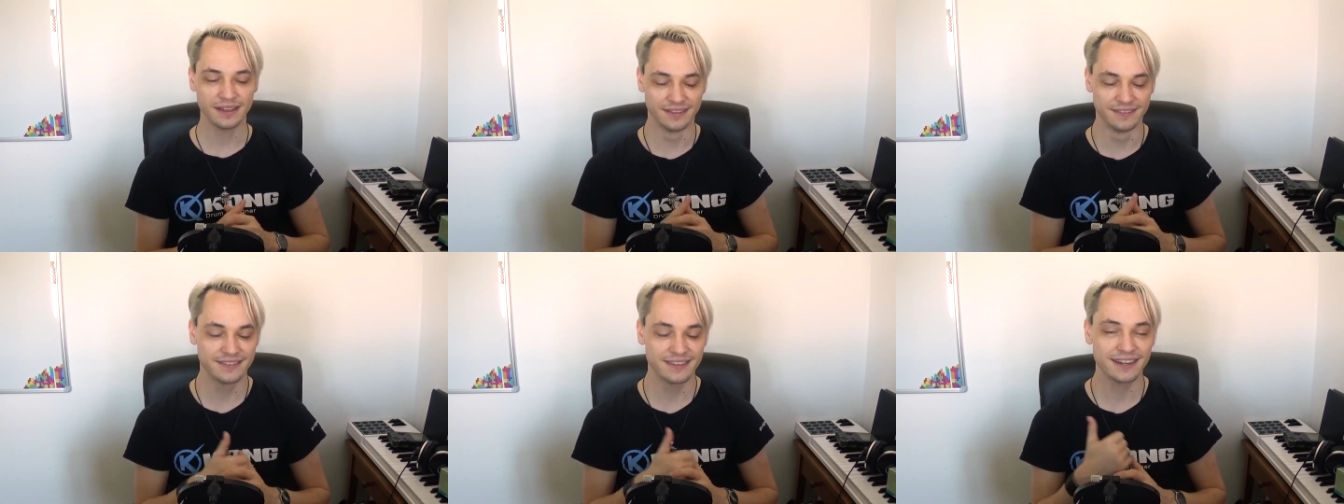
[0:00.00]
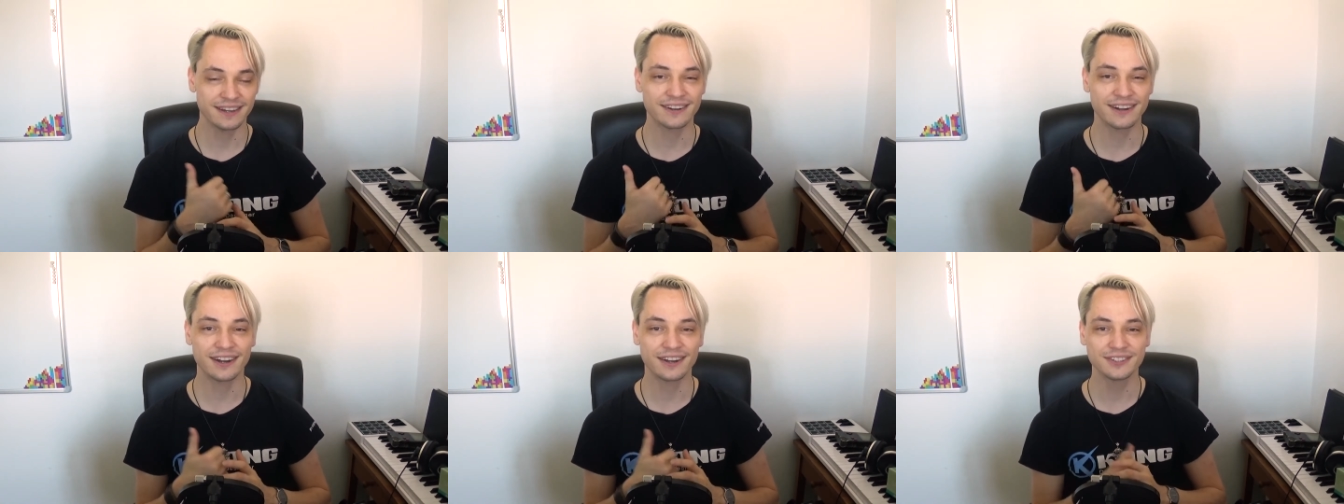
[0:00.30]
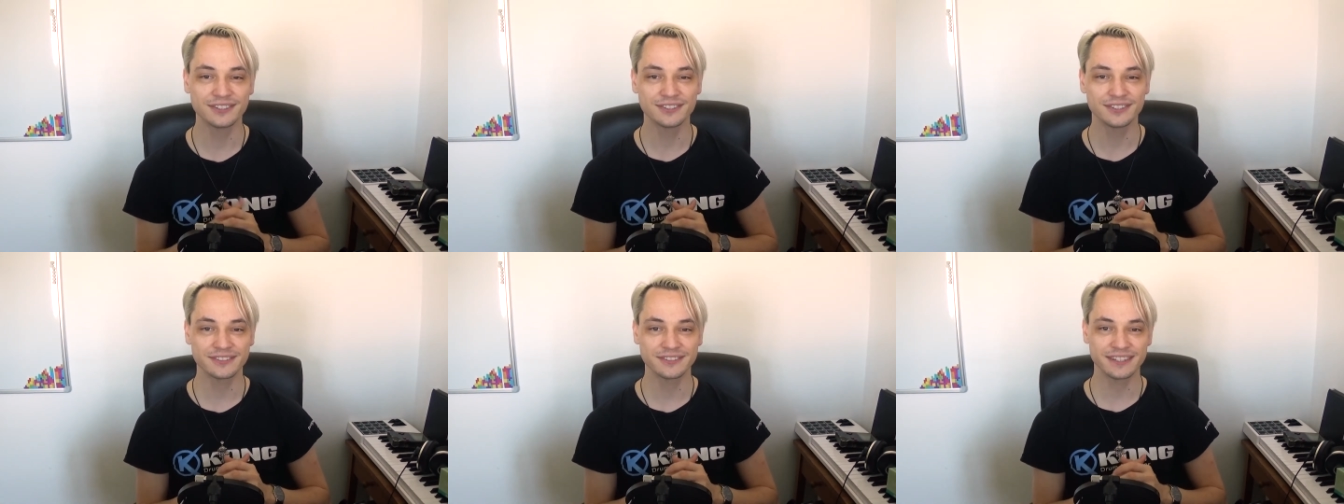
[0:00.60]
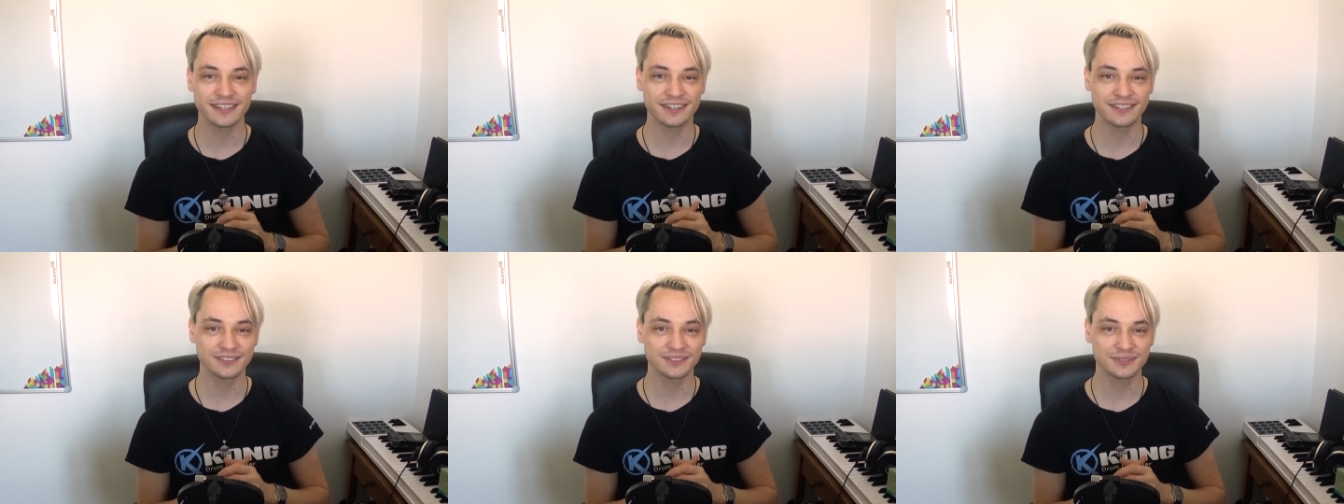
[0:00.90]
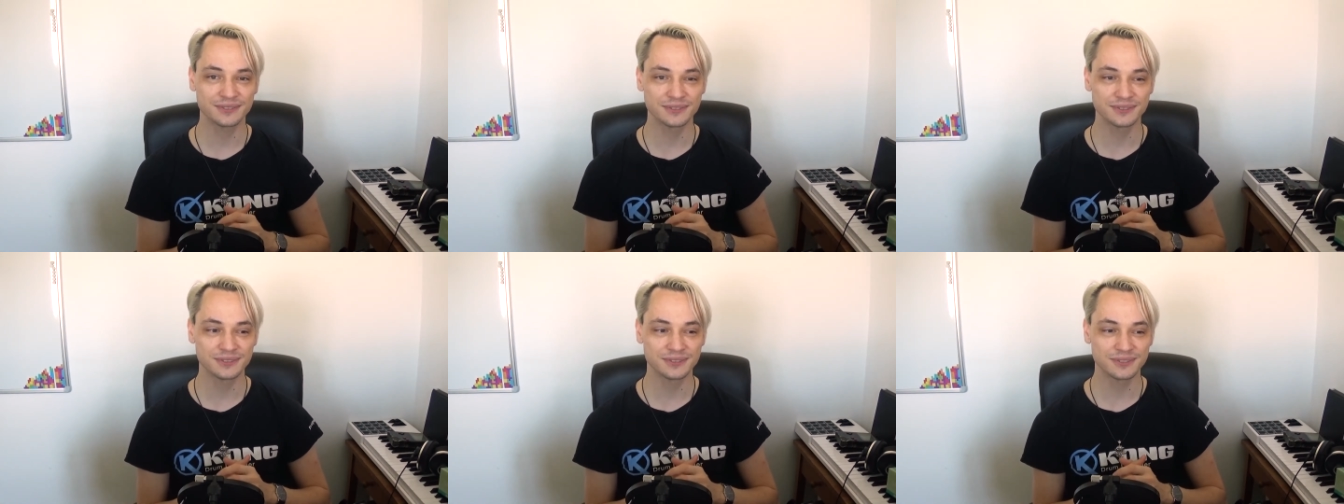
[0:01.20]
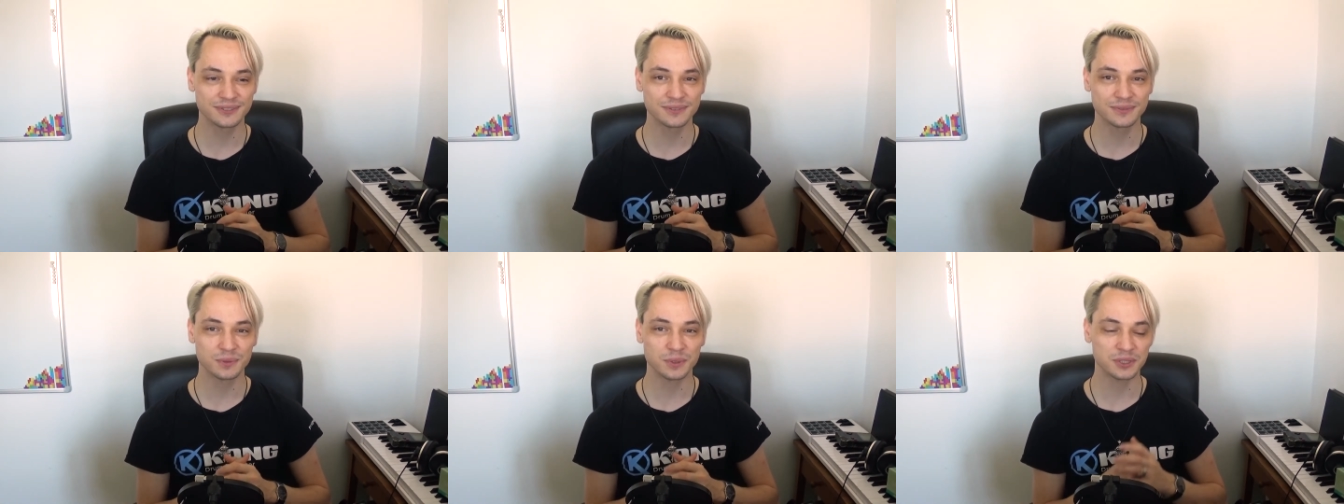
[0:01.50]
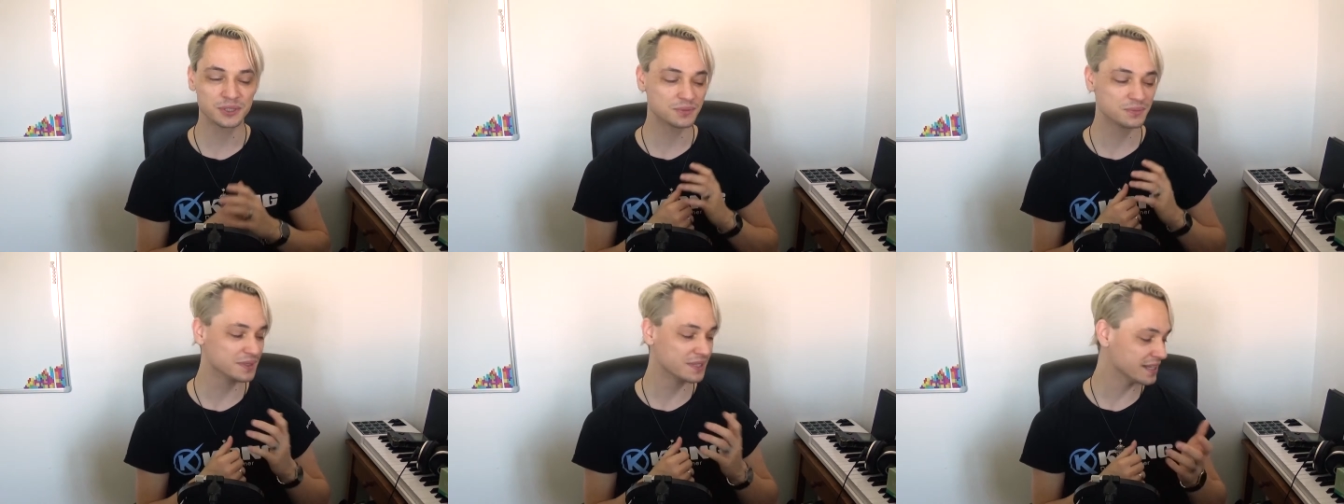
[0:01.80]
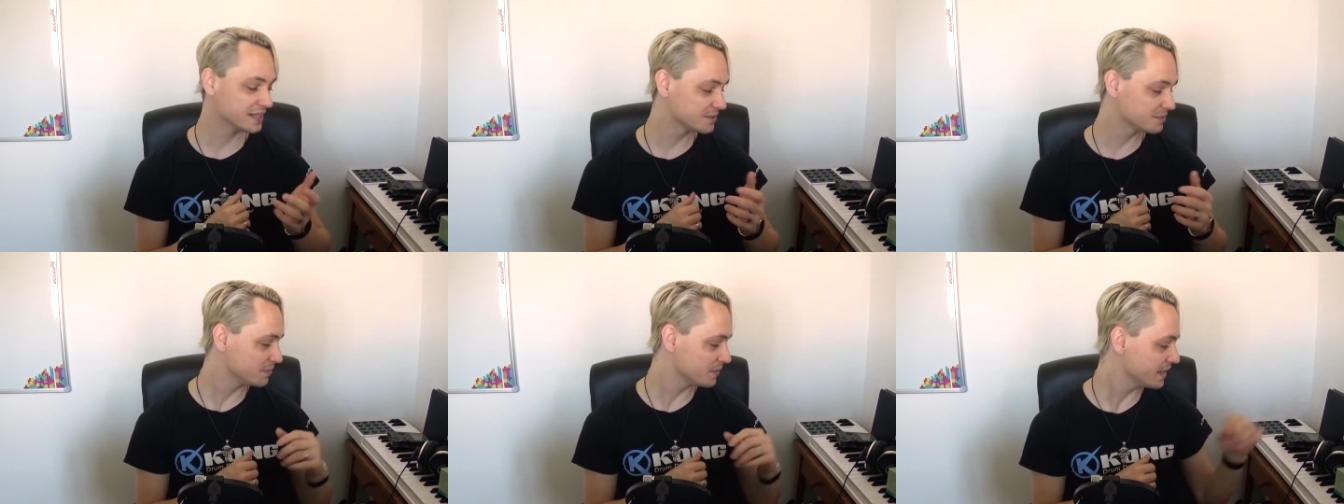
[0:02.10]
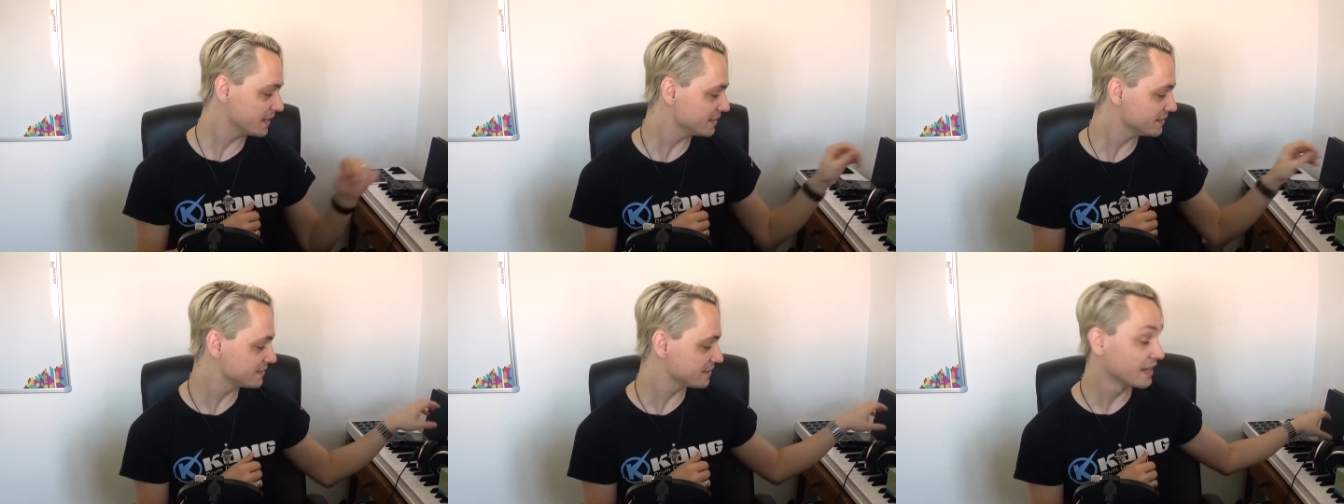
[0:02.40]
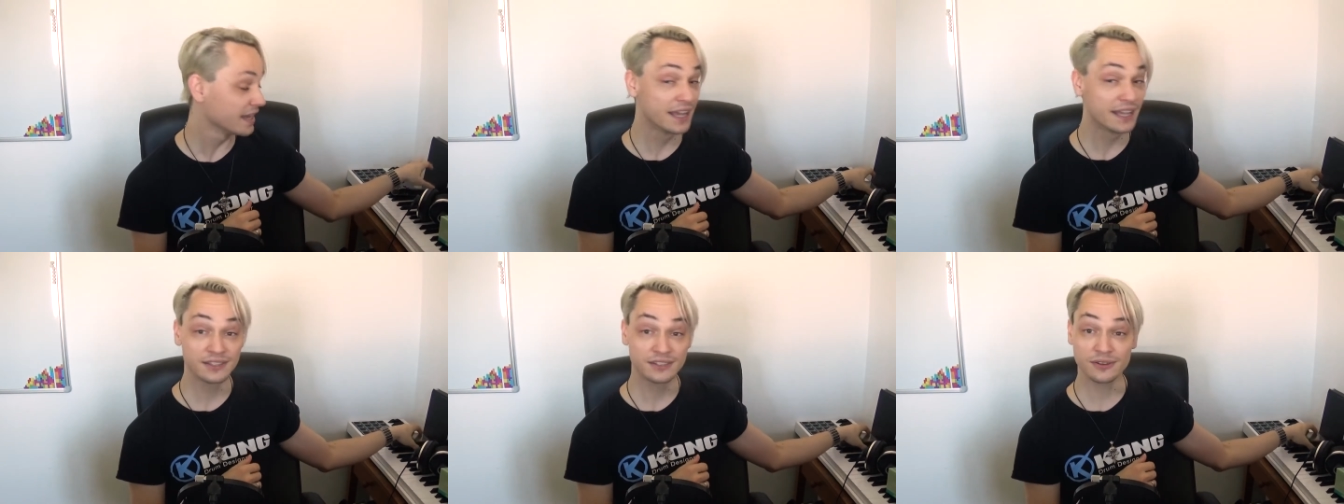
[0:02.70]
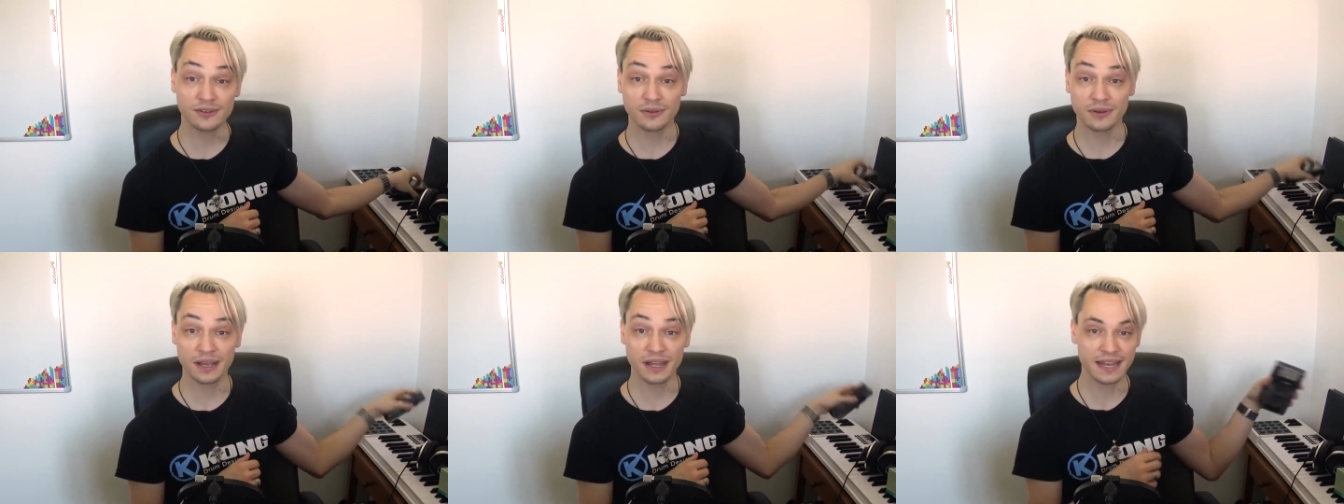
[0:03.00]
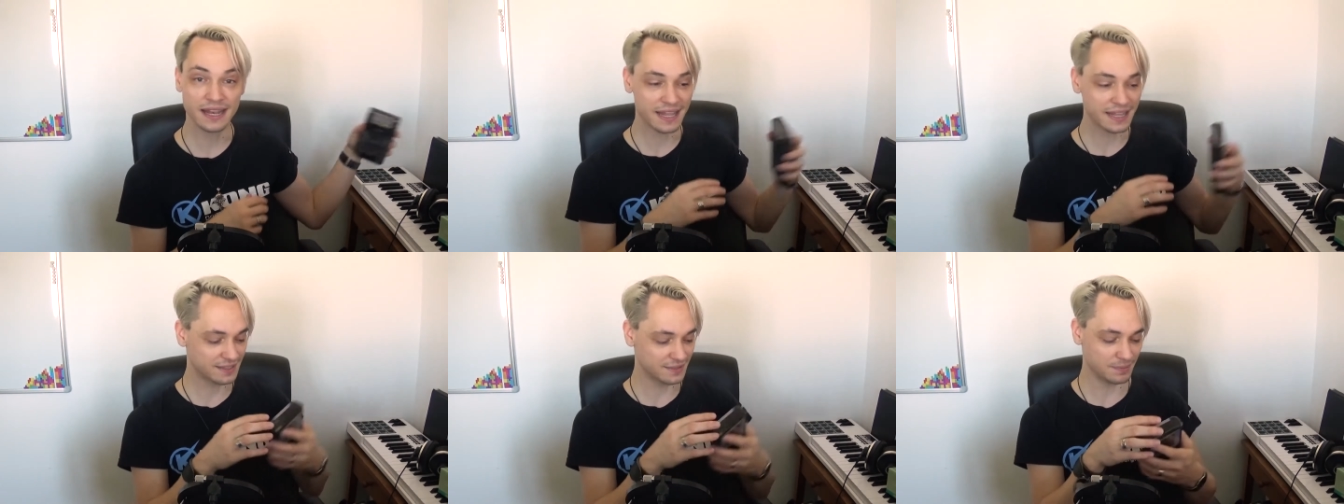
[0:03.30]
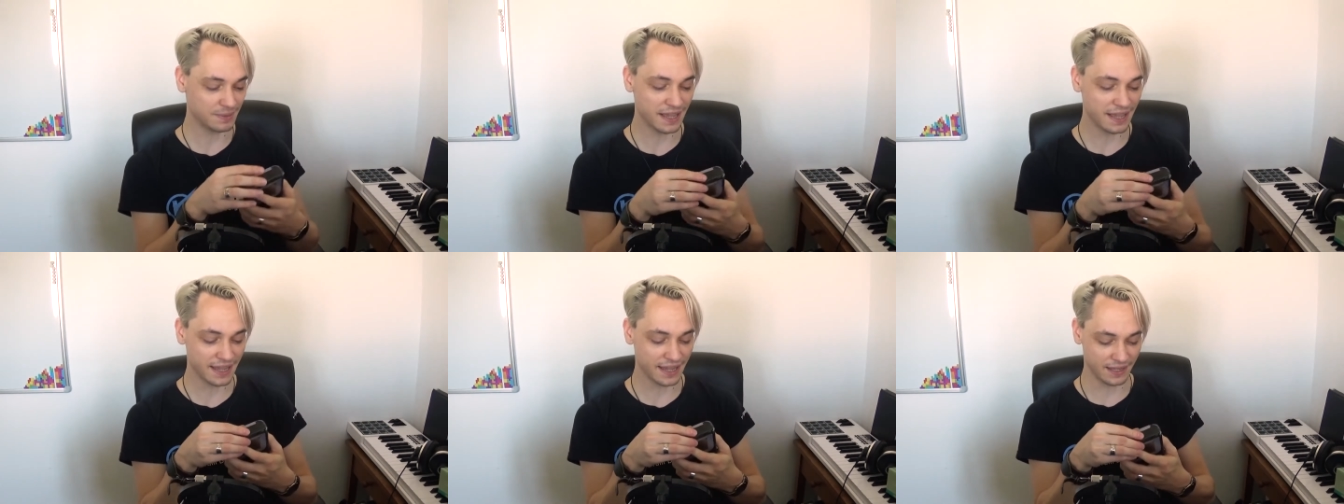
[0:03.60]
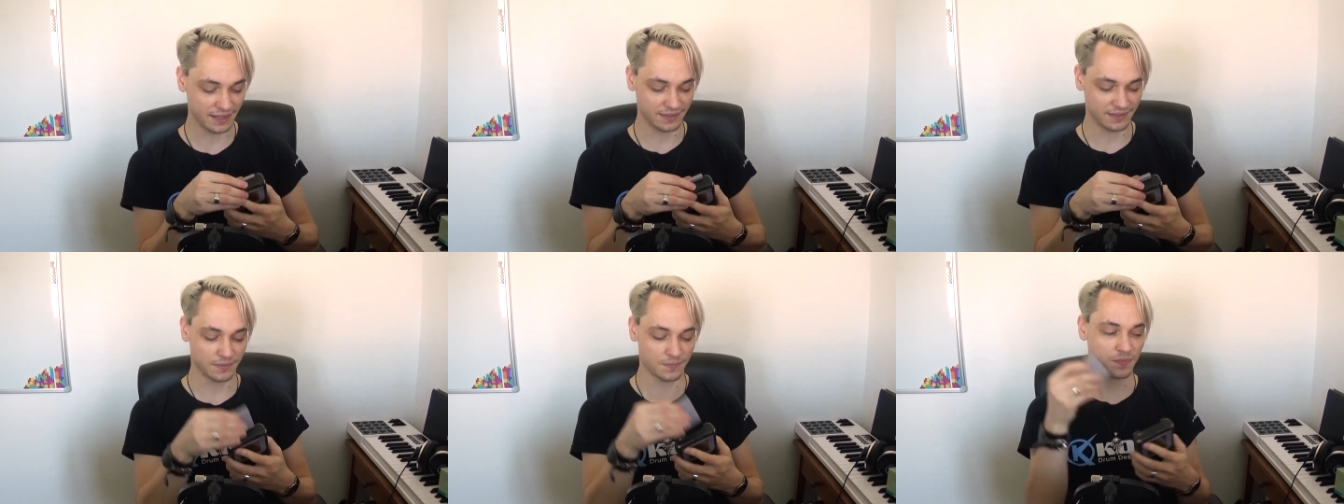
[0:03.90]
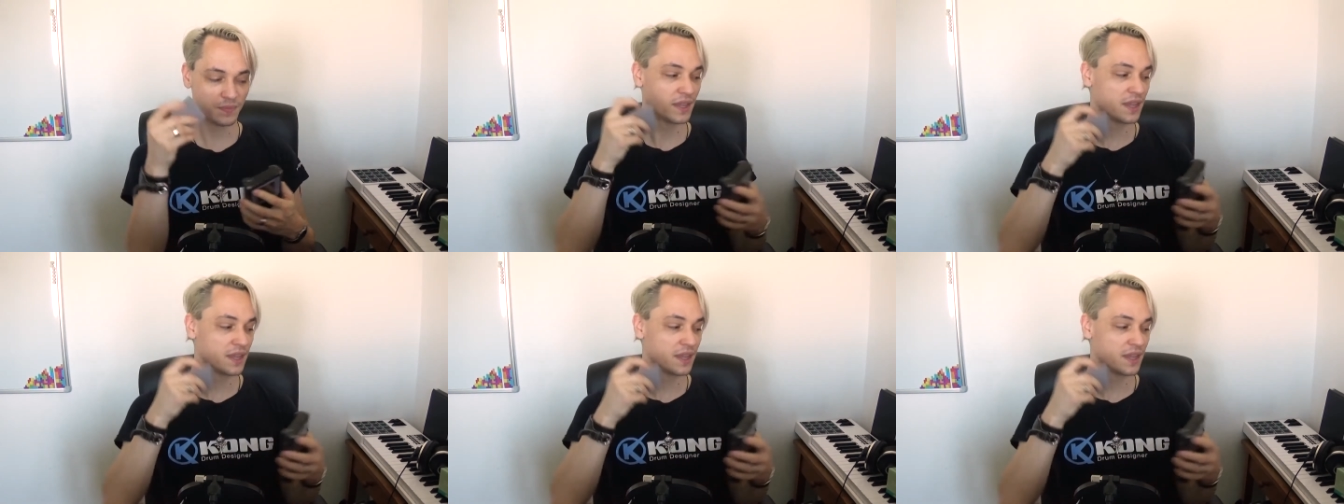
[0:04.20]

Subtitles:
there are not there to watch me Let's Plays. So, Let's Plays.